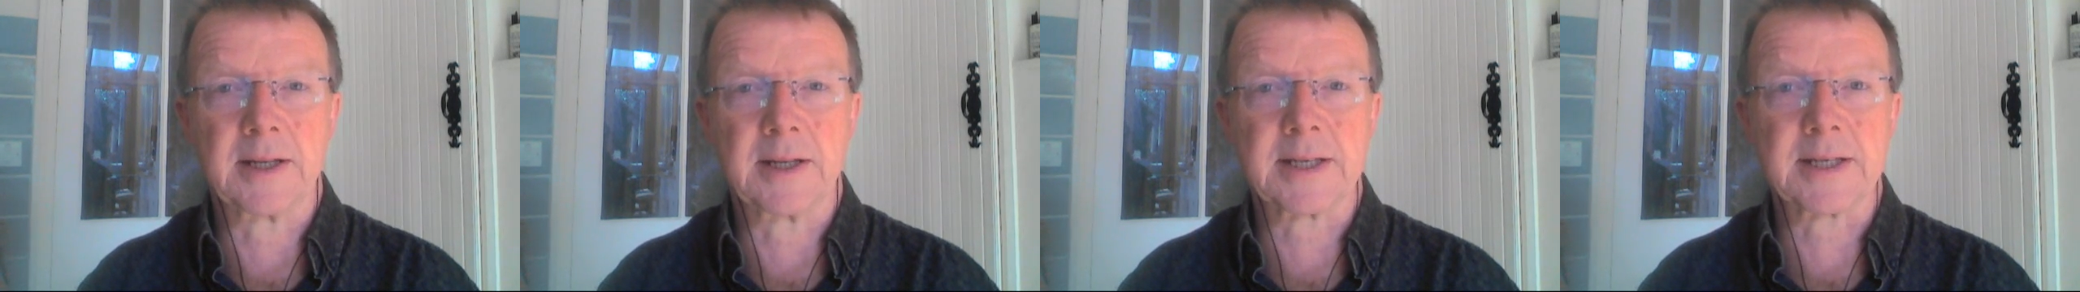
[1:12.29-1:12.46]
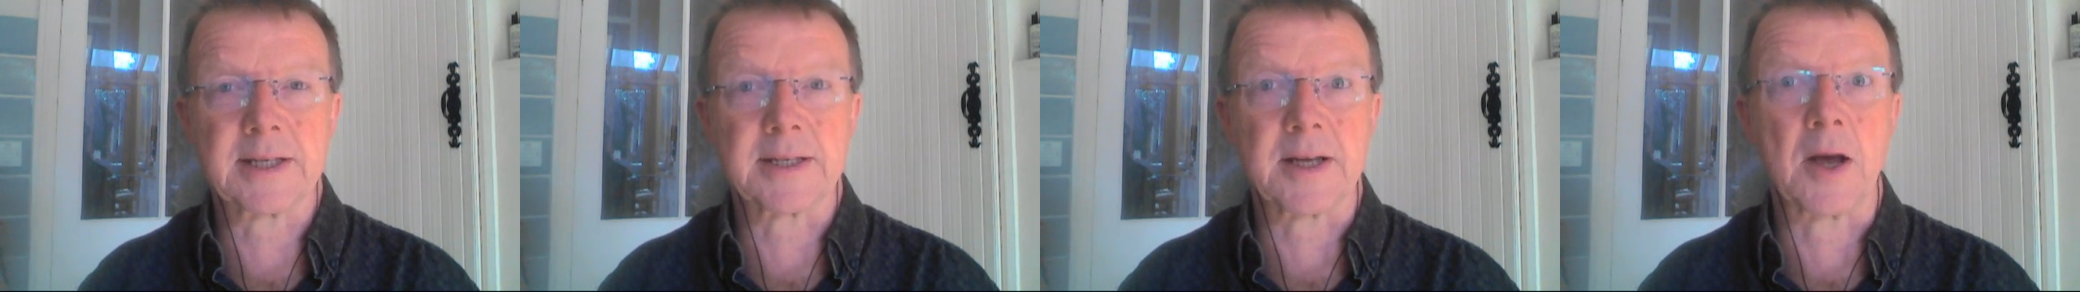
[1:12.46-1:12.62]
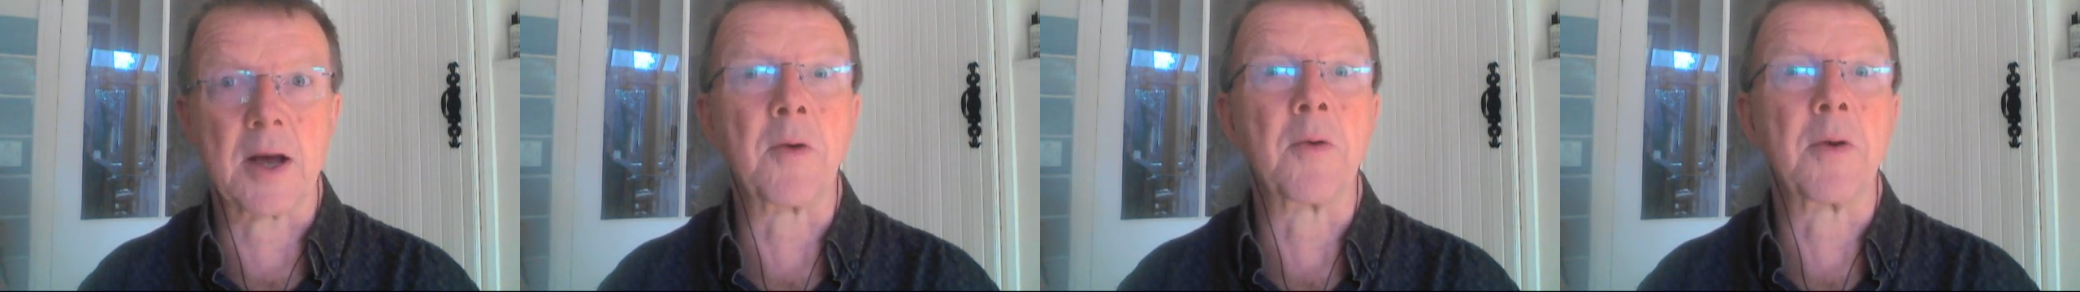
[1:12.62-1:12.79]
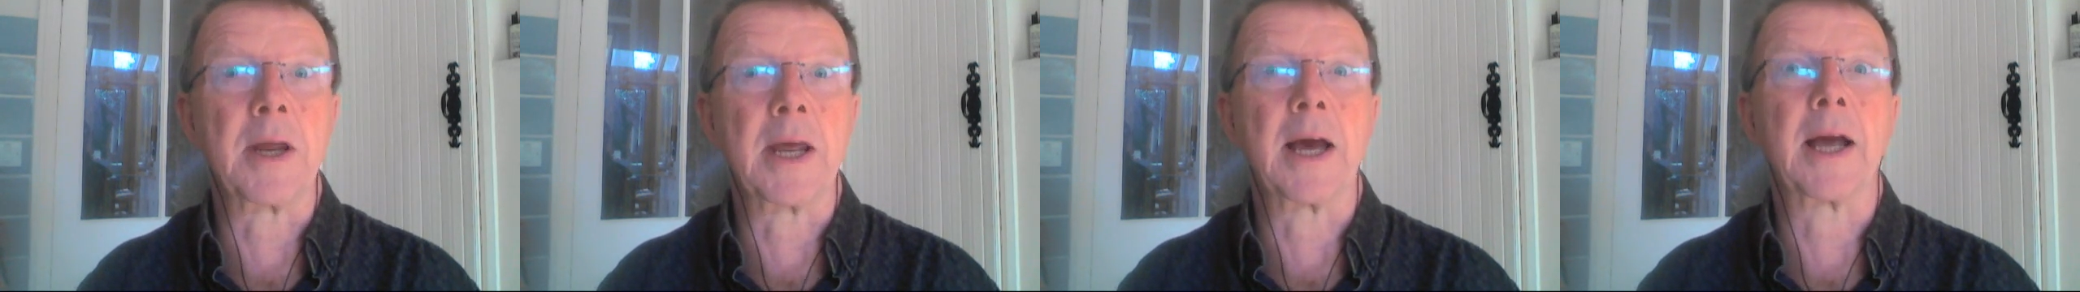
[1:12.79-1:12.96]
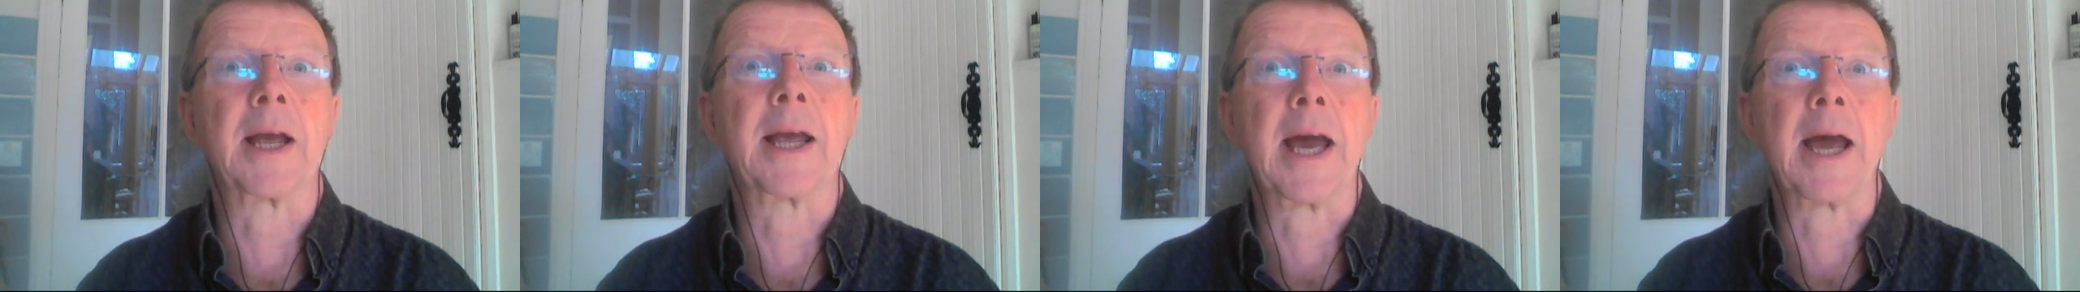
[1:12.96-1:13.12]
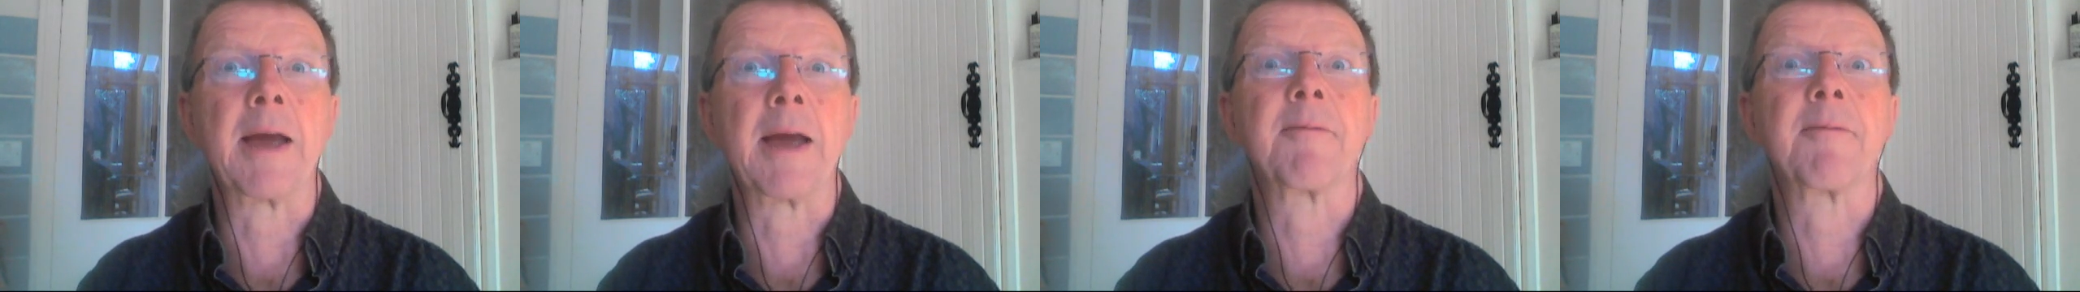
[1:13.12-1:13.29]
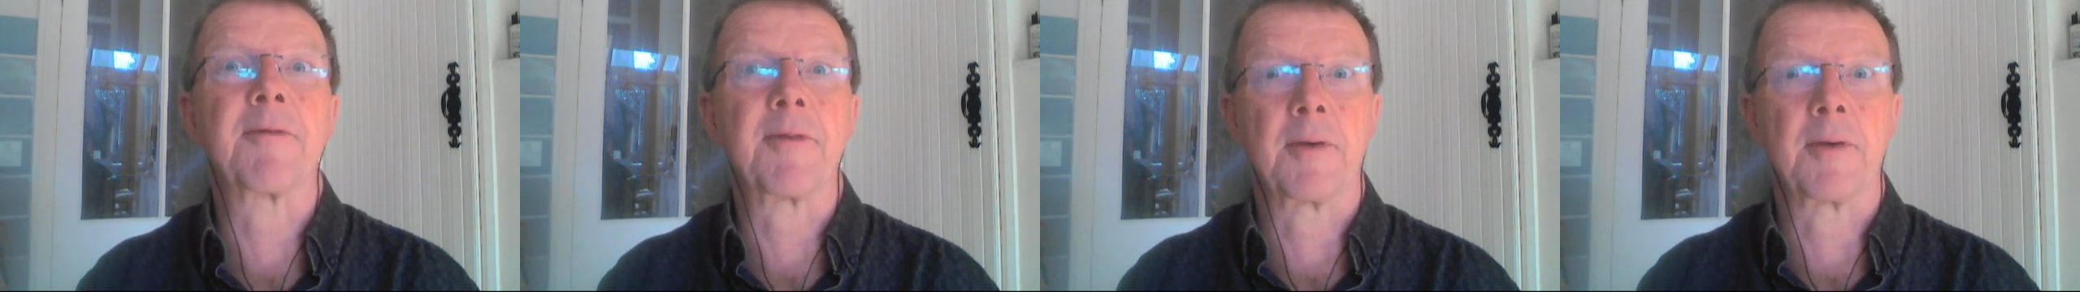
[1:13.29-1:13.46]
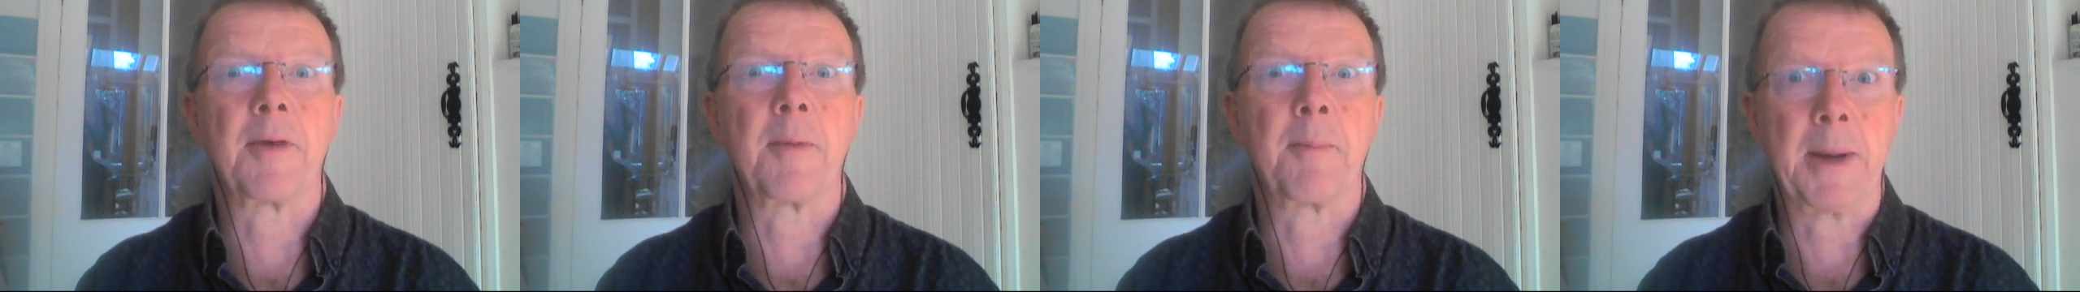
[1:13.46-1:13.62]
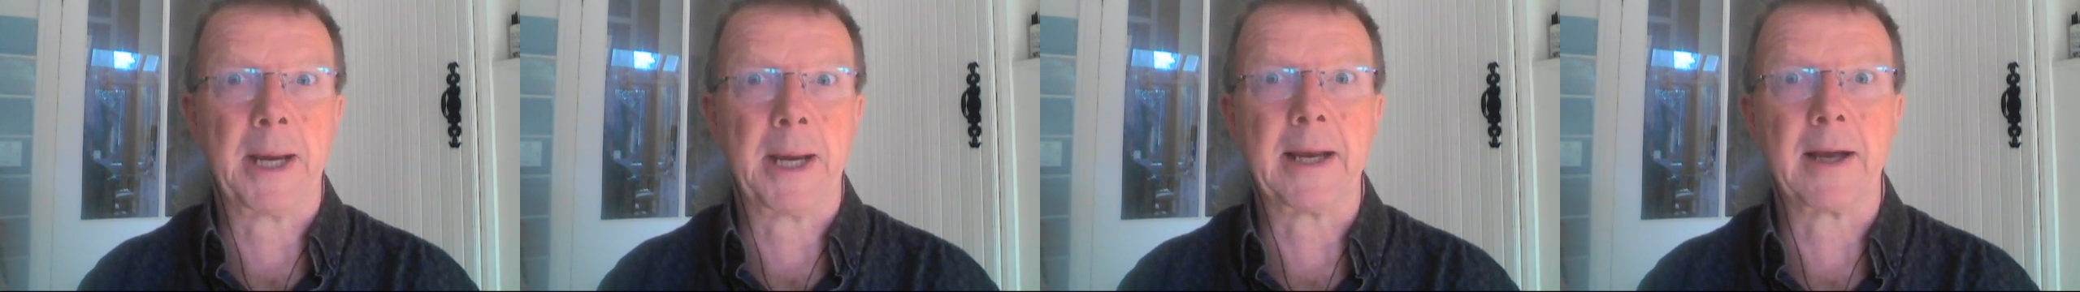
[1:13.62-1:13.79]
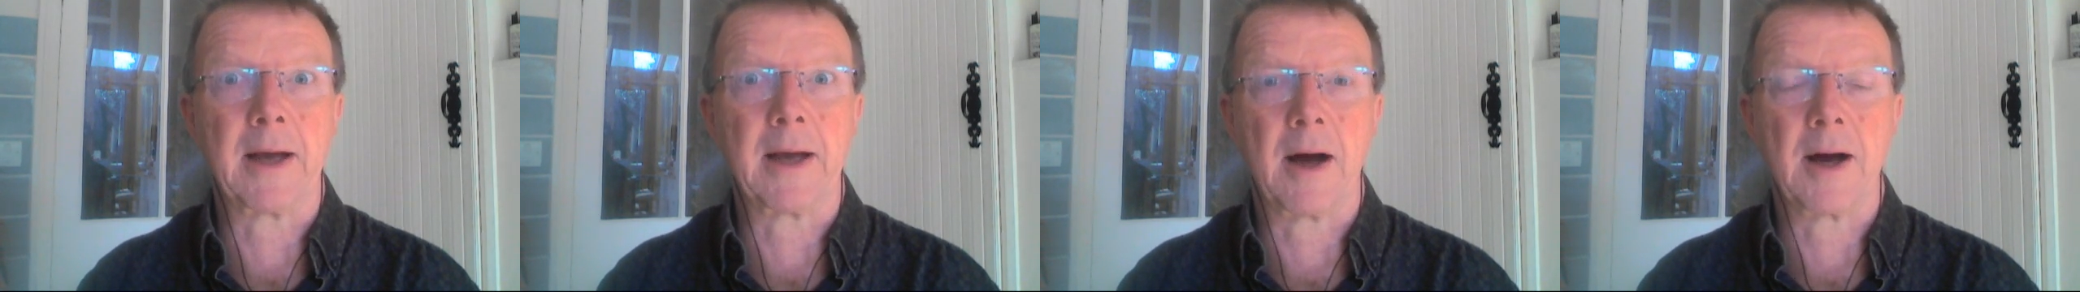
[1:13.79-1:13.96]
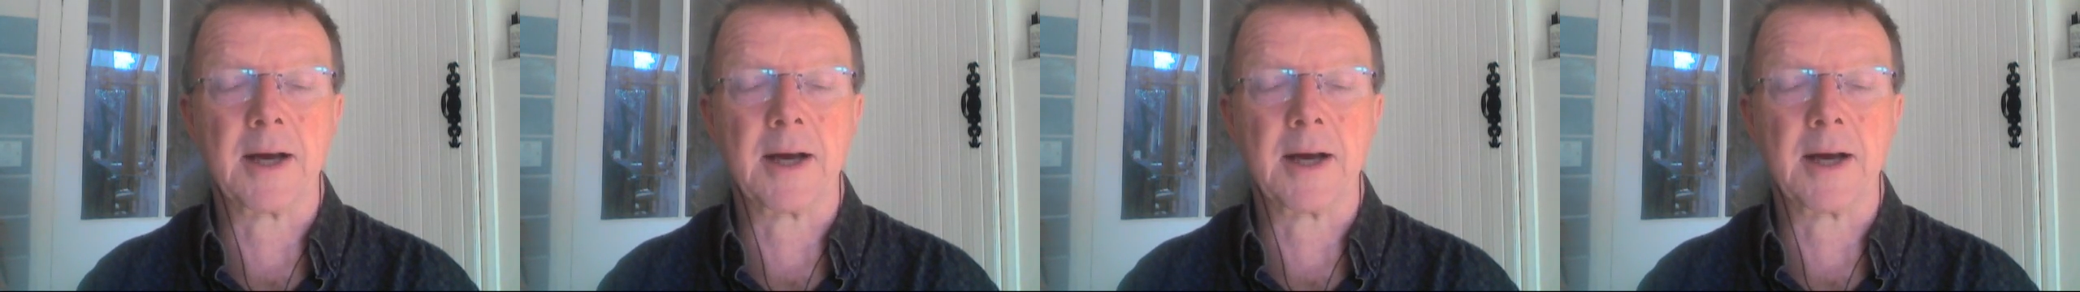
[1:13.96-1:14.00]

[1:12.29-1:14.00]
this is only a game for the big